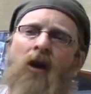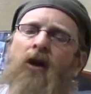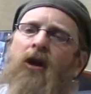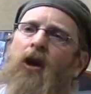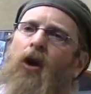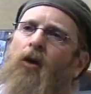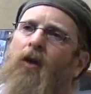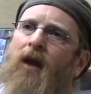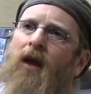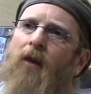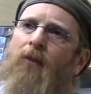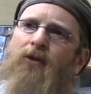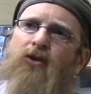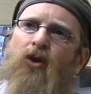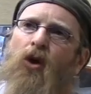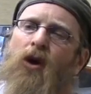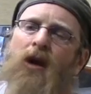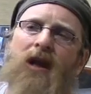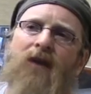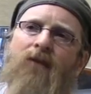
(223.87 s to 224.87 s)
you know, like a
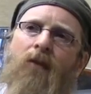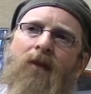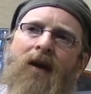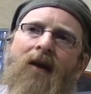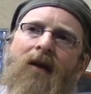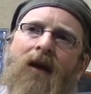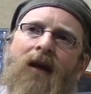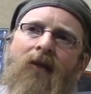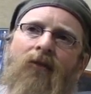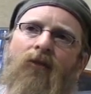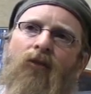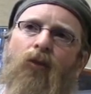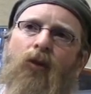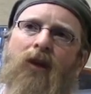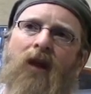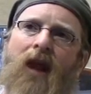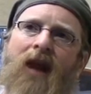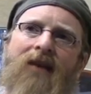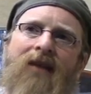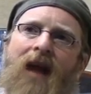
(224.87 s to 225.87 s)
majority of Americans
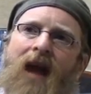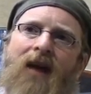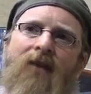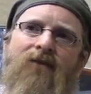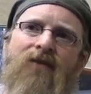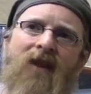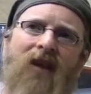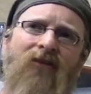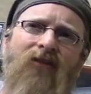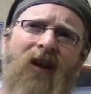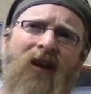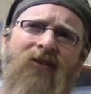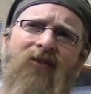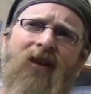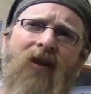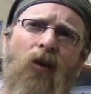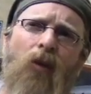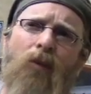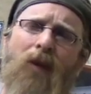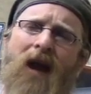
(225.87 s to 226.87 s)
would like to have things like
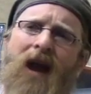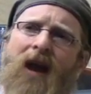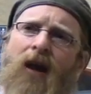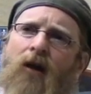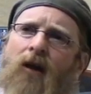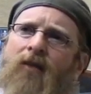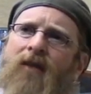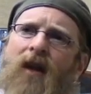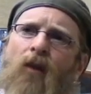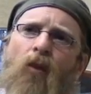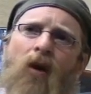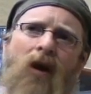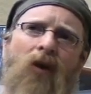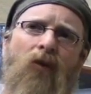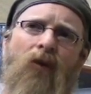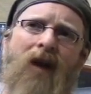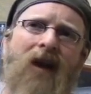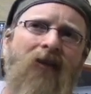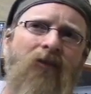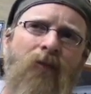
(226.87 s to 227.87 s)
single payer, and they want to
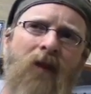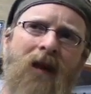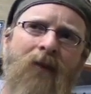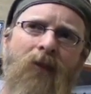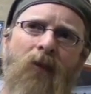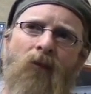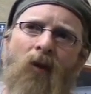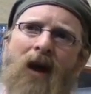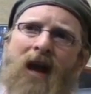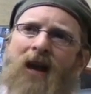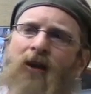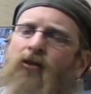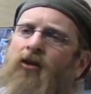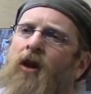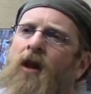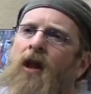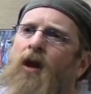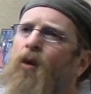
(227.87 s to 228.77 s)
raise minimum wage.